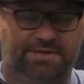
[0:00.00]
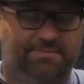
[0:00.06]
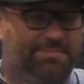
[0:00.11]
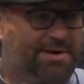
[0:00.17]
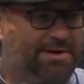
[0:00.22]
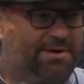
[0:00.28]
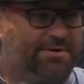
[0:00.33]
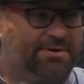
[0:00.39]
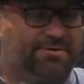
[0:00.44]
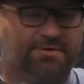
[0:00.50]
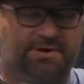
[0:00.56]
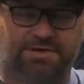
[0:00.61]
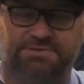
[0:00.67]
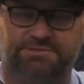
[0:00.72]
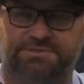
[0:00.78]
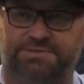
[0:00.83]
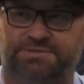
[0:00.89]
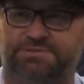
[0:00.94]
eBay or
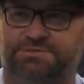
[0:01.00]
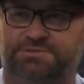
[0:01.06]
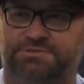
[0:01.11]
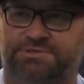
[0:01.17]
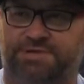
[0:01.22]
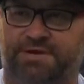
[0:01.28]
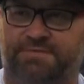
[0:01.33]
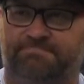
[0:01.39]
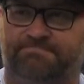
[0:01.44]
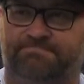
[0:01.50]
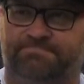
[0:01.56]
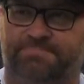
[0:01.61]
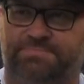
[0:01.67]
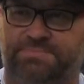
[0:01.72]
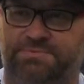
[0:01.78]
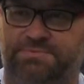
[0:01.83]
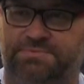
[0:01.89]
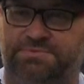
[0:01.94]
Craigslist or something.
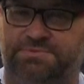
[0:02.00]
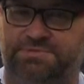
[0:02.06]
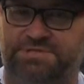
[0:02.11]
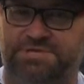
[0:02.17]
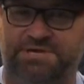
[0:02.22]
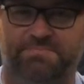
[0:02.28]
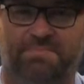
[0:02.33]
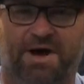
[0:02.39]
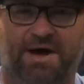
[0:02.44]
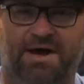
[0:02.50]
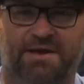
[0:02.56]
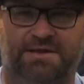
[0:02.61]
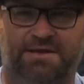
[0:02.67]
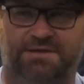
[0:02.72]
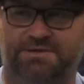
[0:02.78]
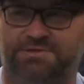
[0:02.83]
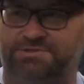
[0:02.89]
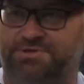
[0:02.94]

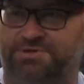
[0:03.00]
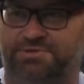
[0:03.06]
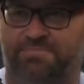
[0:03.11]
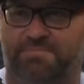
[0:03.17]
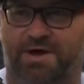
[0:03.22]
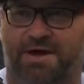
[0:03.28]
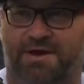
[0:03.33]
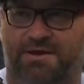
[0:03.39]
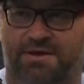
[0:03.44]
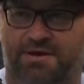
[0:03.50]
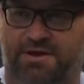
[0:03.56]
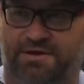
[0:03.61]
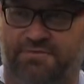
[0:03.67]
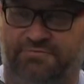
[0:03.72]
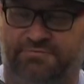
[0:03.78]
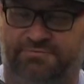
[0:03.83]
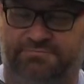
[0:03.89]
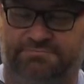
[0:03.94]
Debodied it, took the body
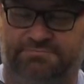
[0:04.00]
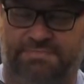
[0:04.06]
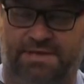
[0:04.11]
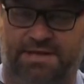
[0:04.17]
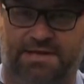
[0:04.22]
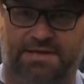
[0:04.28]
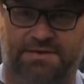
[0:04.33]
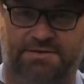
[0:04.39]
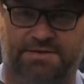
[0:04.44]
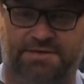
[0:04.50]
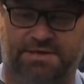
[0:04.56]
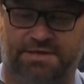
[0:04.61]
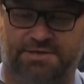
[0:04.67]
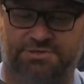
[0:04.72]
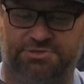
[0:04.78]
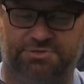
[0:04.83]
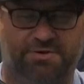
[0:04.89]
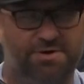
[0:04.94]
off, and
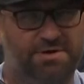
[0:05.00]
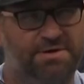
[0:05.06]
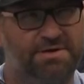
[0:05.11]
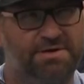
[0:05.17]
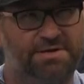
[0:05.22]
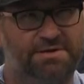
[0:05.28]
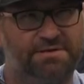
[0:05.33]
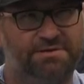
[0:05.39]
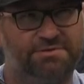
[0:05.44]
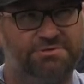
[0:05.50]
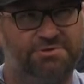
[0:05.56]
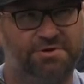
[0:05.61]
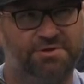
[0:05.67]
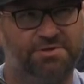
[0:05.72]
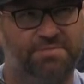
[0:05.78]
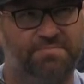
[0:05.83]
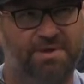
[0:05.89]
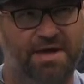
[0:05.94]
shortened
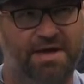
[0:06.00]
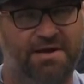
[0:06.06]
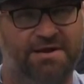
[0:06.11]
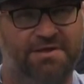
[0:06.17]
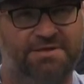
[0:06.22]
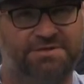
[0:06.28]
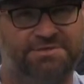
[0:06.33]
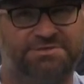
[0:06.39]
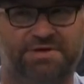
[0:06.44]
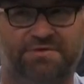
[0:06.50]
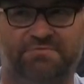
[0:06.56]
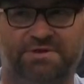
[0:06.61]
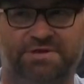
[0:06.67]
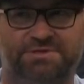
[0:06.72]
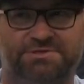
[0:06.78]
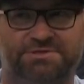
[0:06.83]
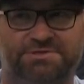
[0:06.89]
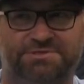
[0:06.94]
the pan, I think, 7
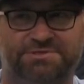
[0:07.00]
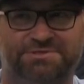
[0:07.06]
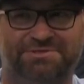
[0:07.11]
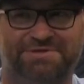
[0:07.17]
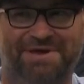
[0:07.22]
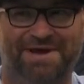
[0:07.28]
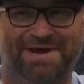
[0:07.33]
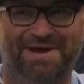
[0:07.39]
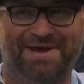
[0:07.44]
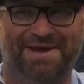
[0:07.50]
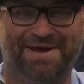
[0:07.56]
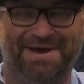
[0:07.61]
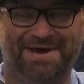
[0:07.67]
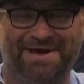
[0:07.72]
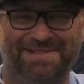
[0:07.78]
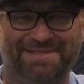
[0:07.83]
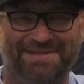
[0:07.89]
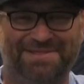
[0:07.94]
inches.
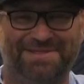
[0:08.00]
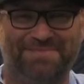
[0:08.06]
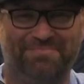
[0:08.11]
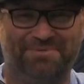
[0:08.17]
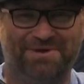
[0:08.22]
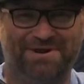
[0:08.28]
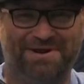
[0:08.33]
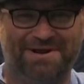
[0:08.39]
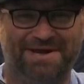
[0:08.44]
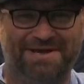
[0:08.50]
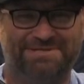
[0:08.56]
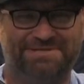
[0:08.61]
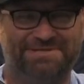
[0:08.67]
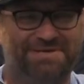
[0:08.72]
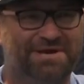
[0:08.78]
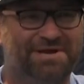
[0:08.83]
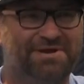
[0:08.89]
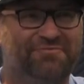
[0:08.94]
And then they put a
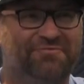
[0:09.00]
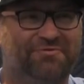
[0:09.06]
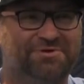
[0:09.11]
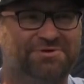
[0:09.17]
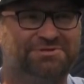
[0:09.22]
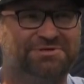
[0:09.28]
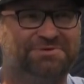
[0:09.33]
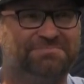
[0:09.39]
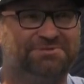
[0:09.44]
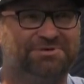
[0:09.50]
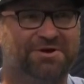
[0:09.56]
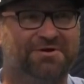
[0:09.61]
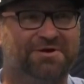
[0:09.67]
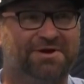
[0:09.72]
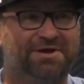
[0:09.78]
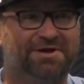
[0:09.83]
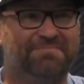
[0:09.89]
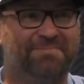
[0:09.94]
1984 Jeep
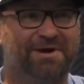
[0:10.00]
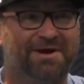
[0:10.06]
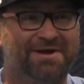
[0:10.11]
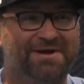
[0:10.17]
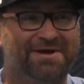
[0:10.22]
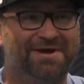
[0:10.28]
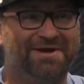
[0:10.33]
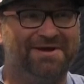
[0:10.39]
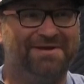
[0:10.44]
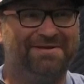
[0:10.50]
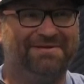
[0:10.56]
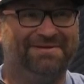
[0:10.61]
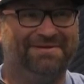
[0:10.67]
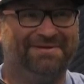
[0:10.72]
Cherokee body on it.